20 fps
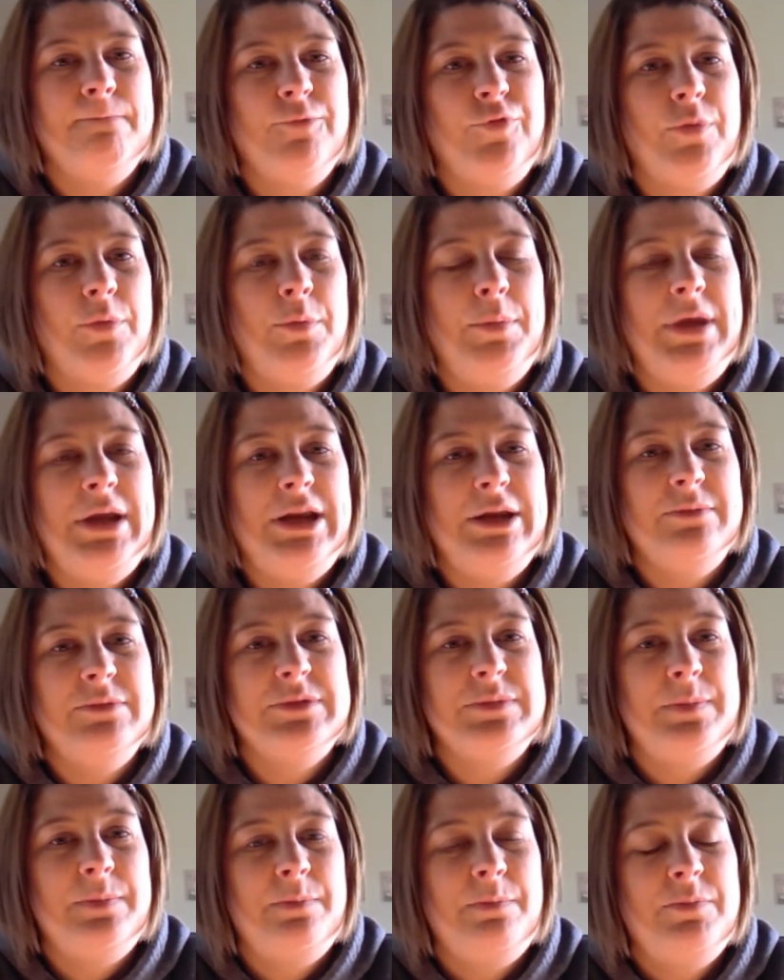From a
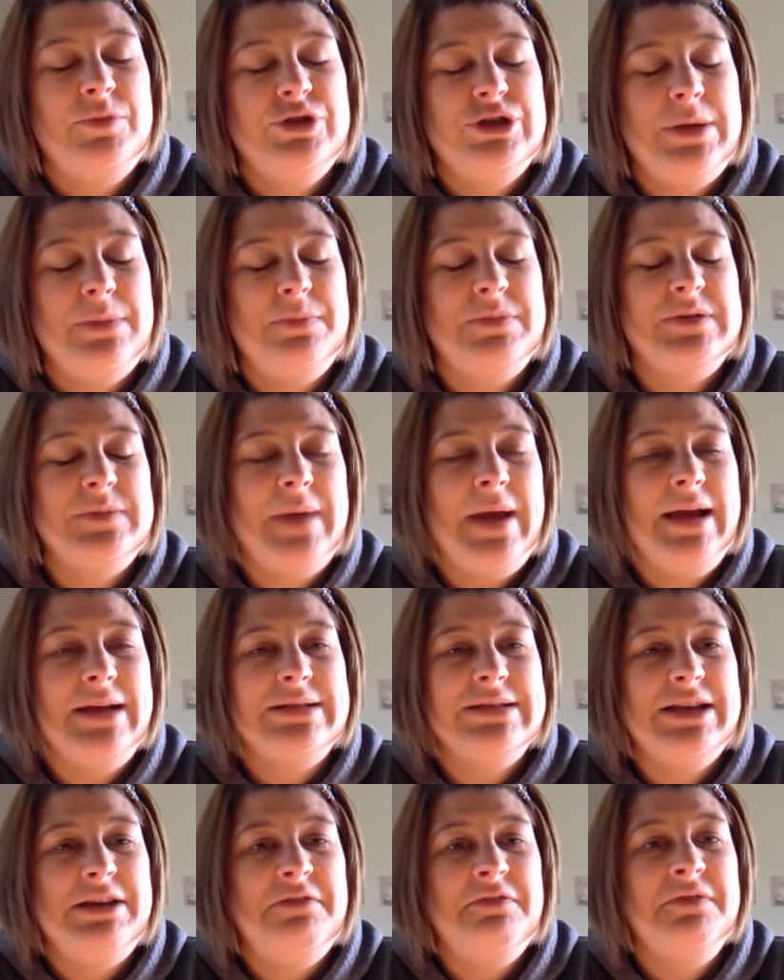mediumship
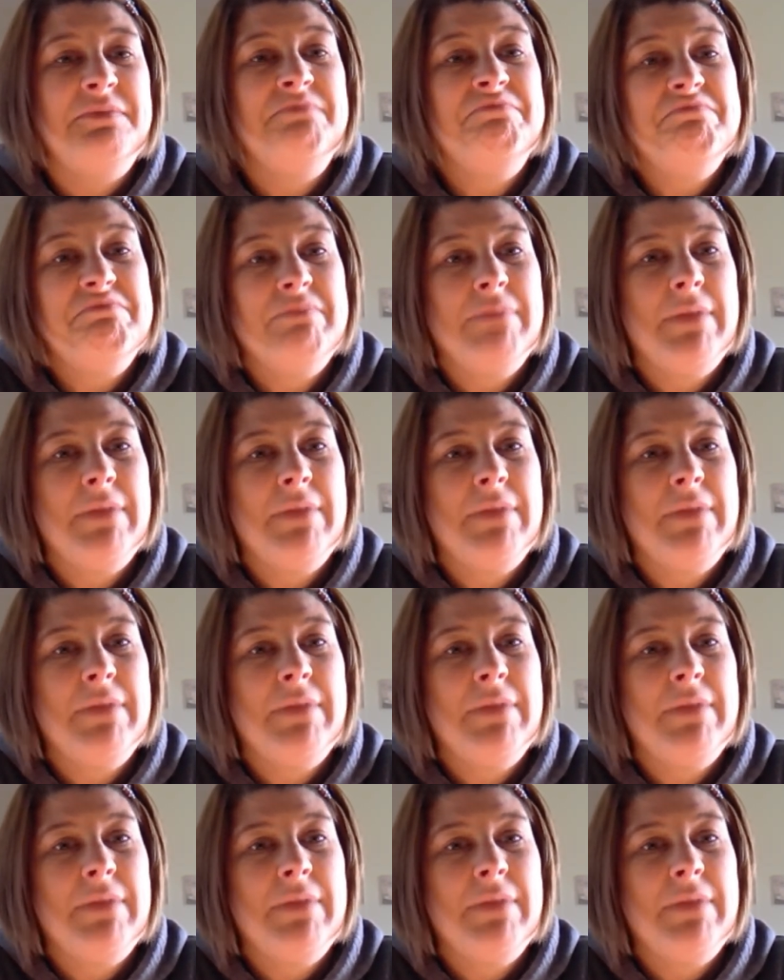perspective,